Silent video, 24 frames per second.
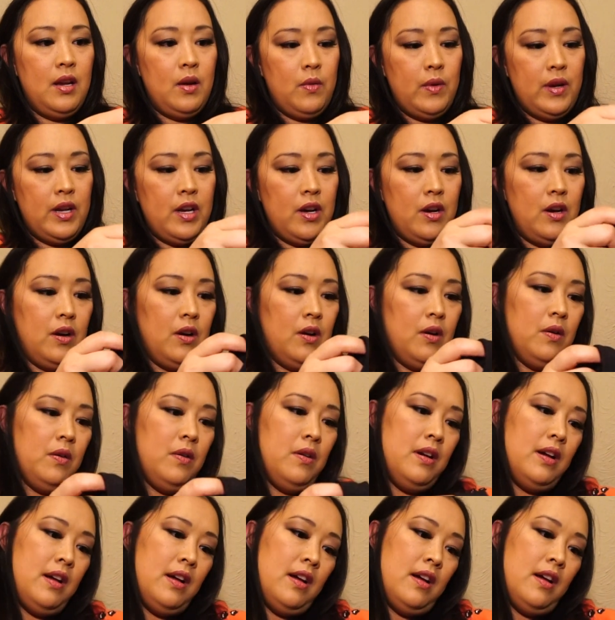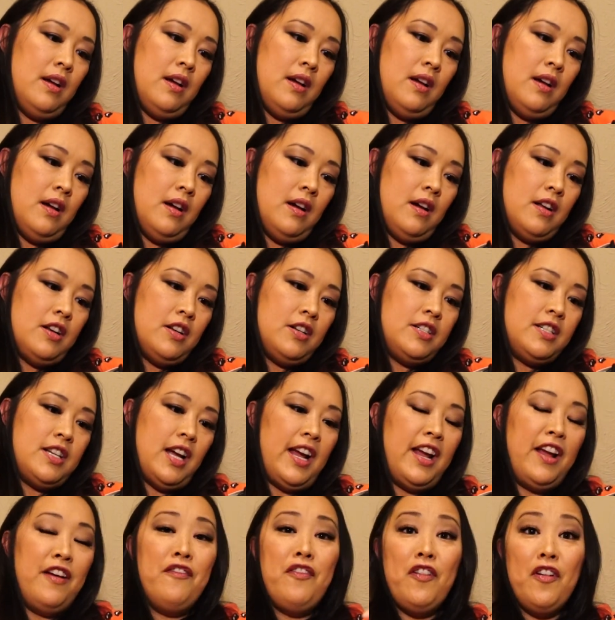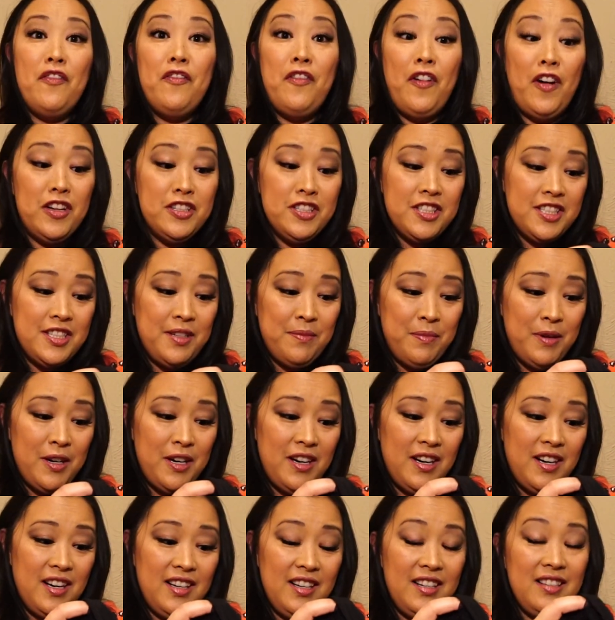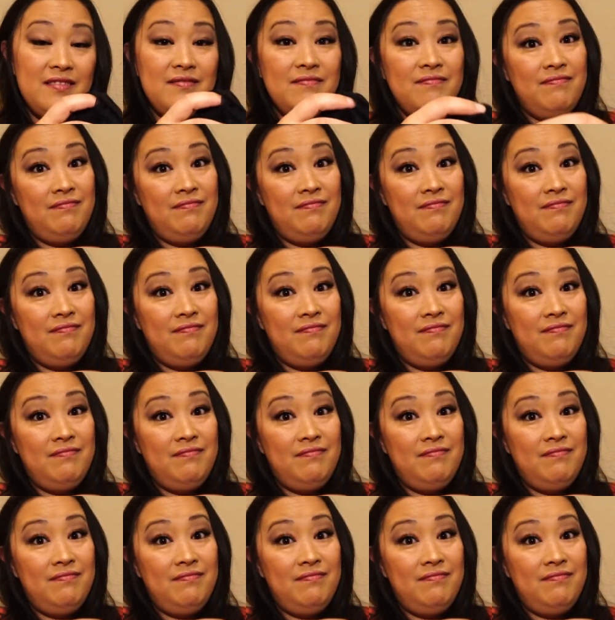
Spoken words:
here we go. Diane von Furstenberg.